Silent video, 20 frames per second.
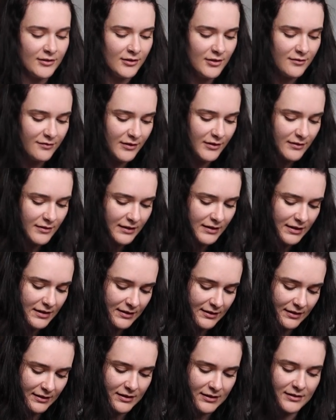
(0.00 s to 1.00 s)
done a few of
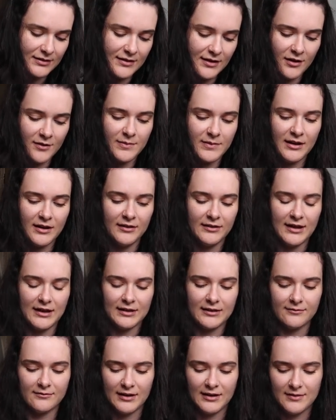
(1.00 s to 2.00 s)
these. You just open it on
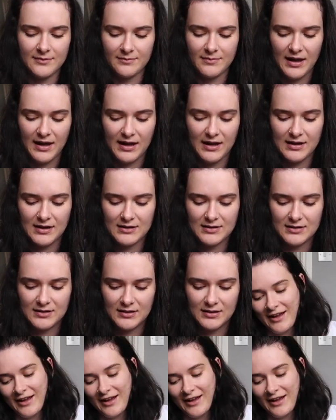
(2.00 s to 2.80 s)
like a random page.